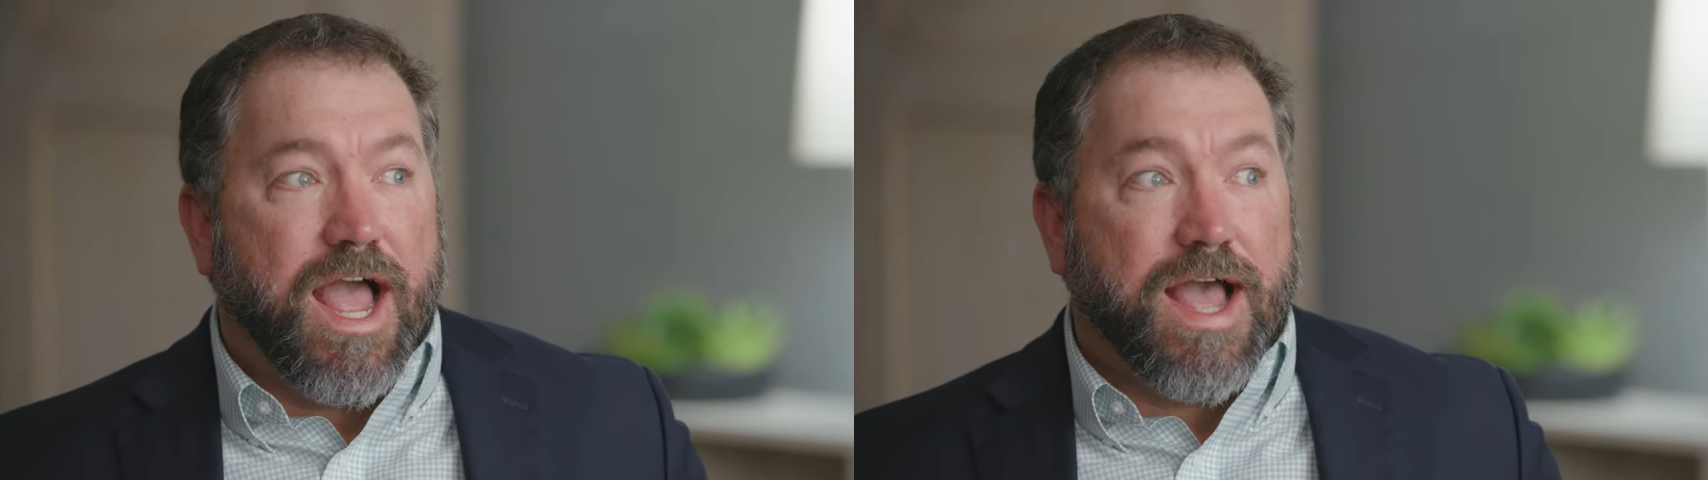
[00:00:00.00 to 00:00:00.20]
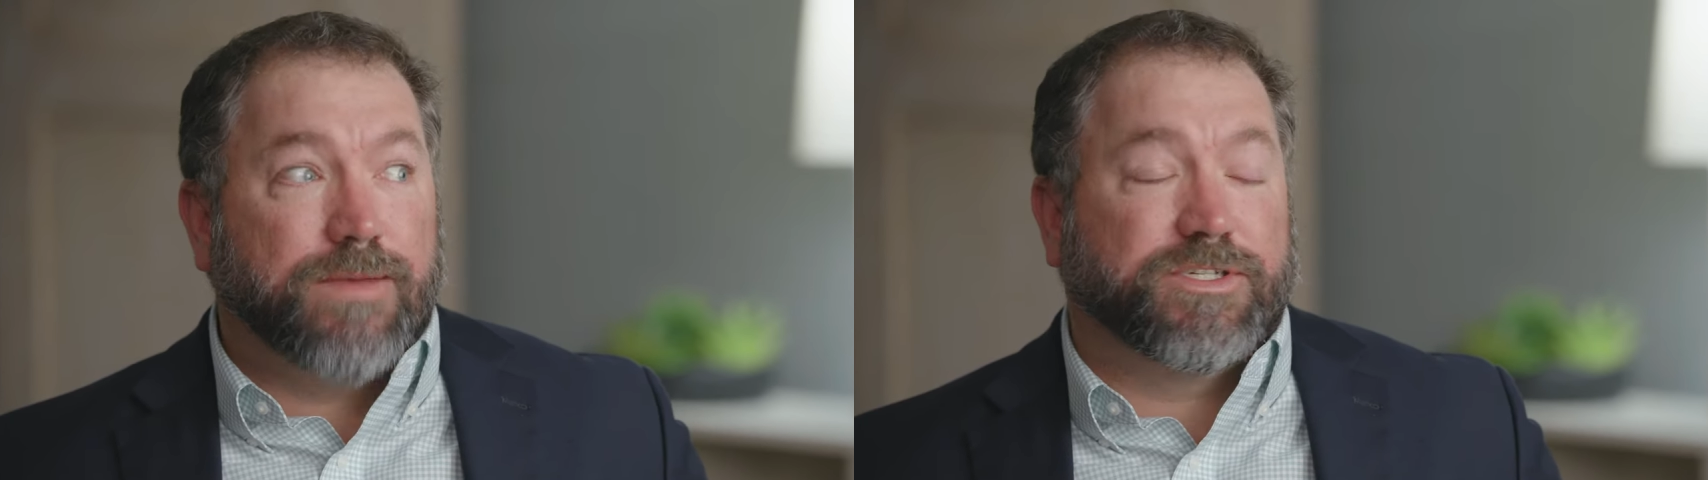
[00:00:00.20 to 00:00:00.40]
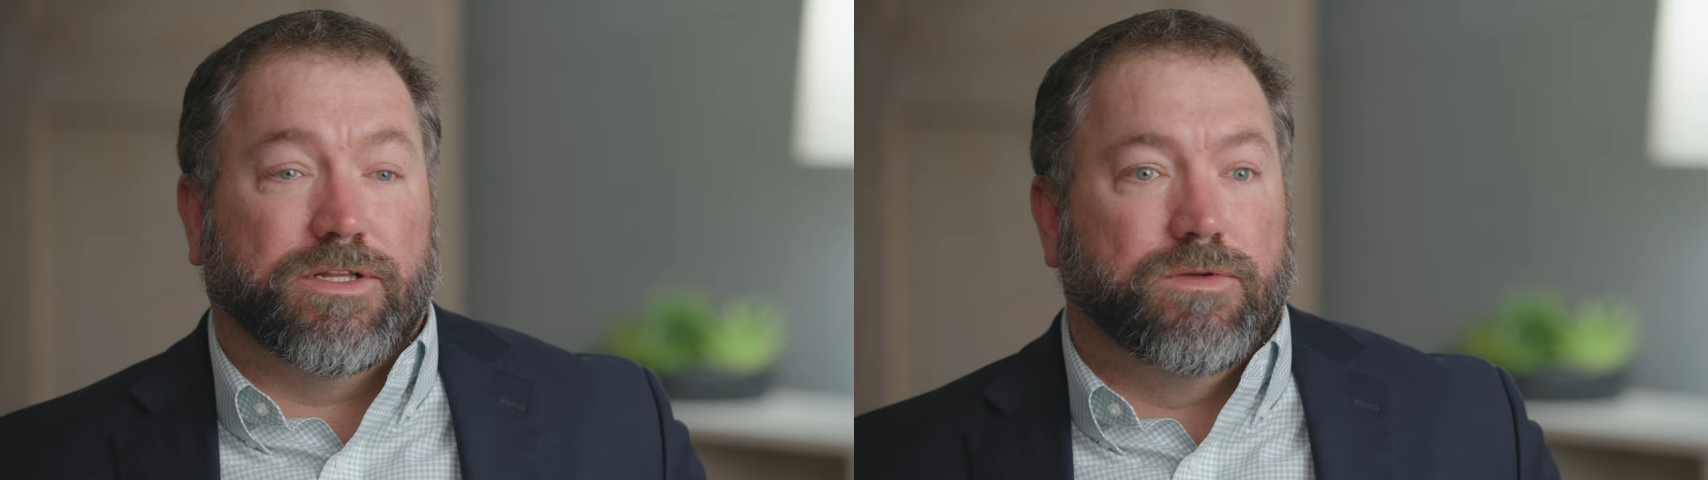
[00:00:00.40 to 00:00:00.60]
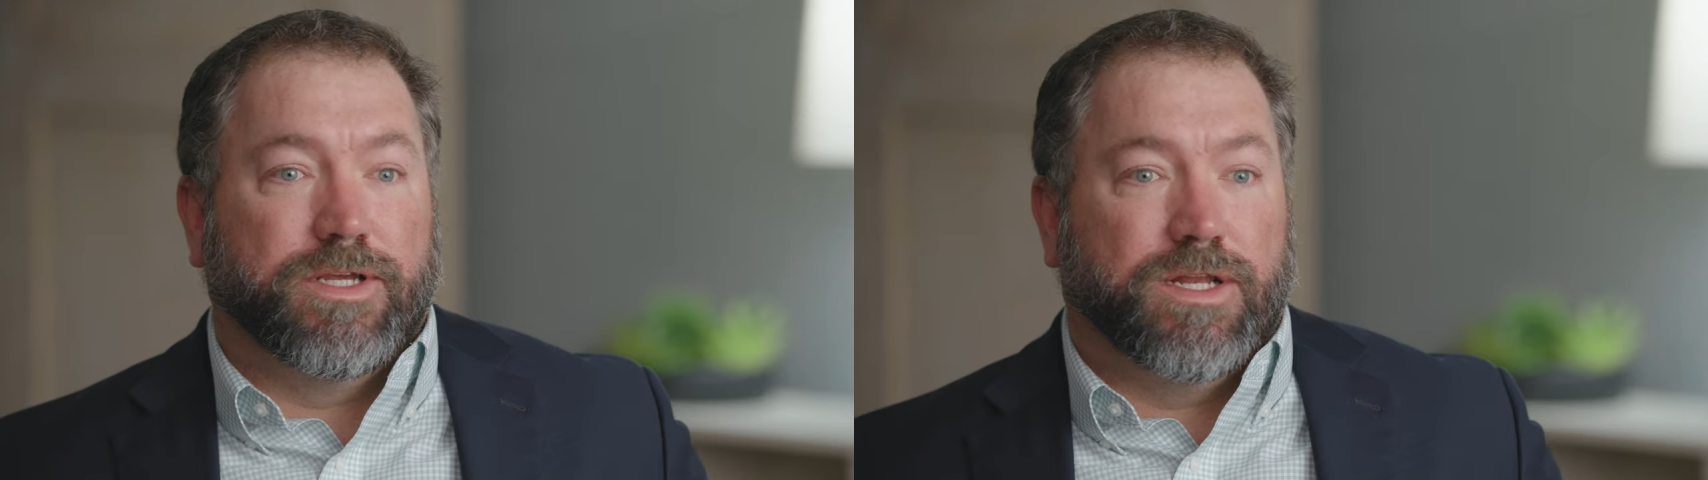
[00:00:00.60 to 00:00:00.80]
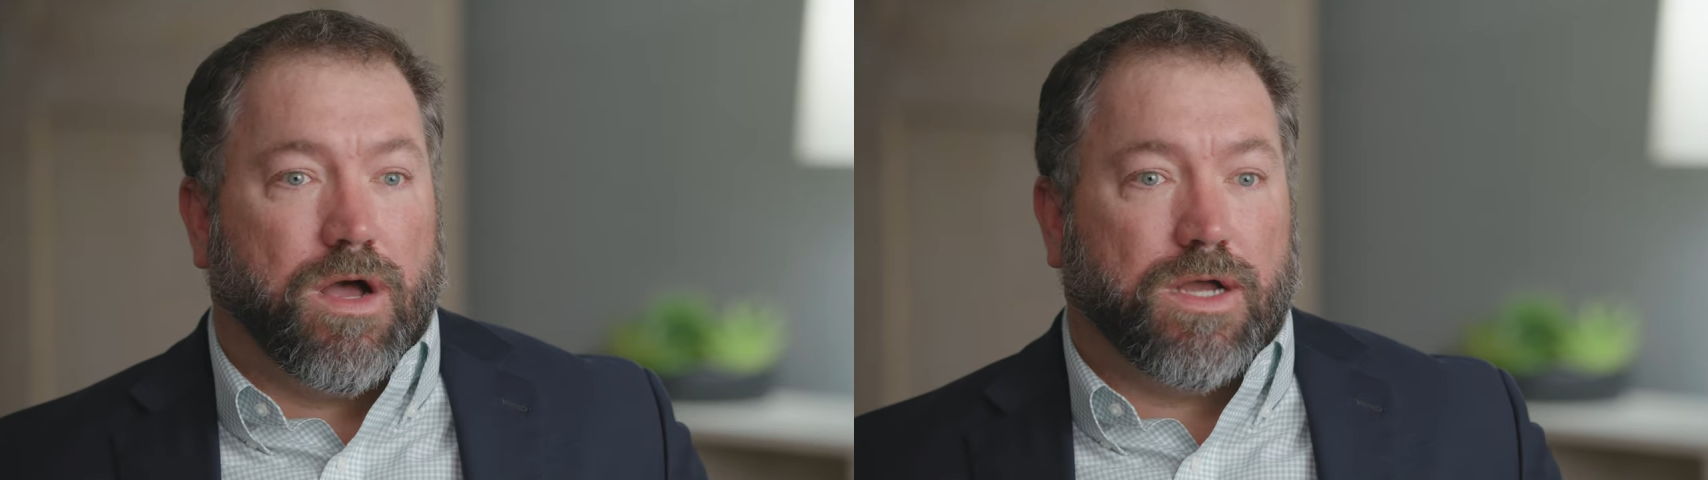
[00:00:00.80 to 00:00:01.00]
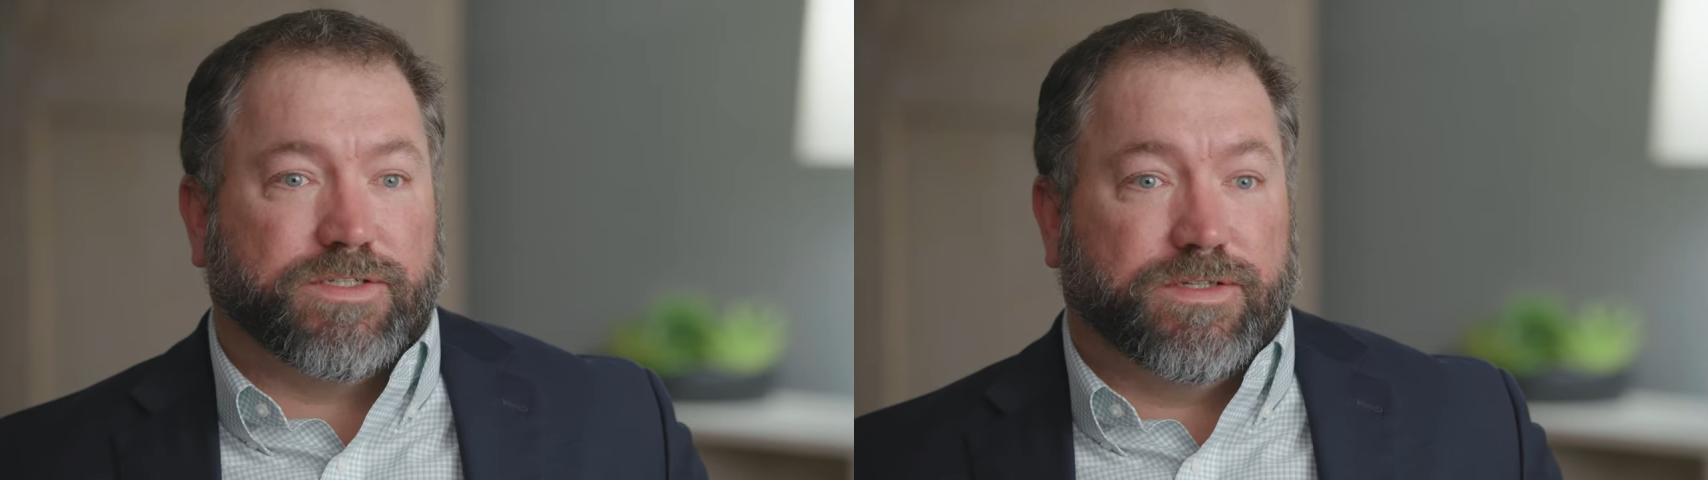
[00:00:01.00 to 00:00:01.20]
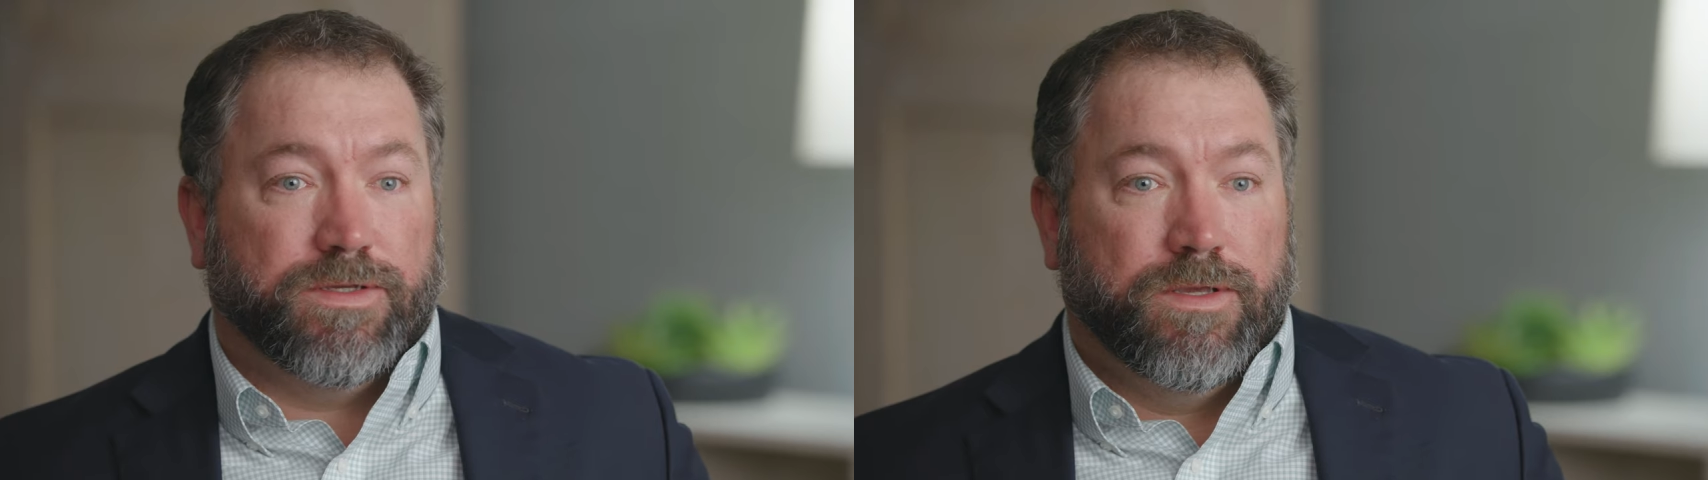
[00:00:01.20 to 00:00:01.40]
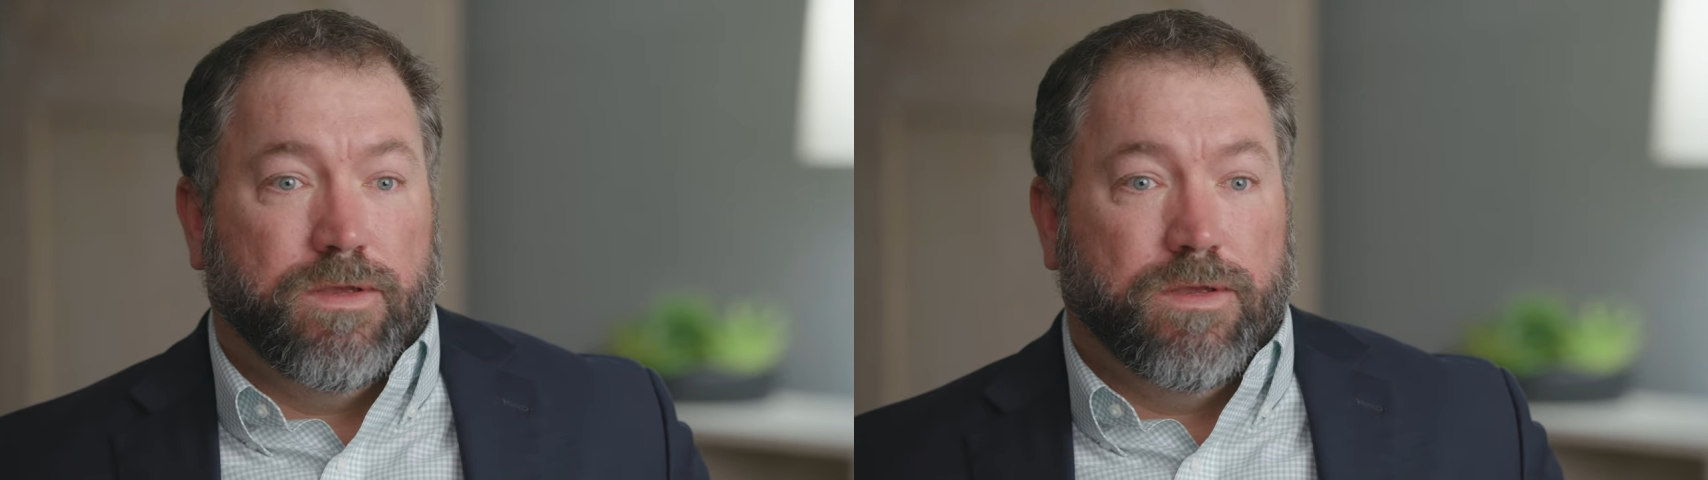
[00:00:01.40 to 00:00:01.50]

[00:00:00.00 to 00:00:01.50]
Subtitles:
absolutely lost.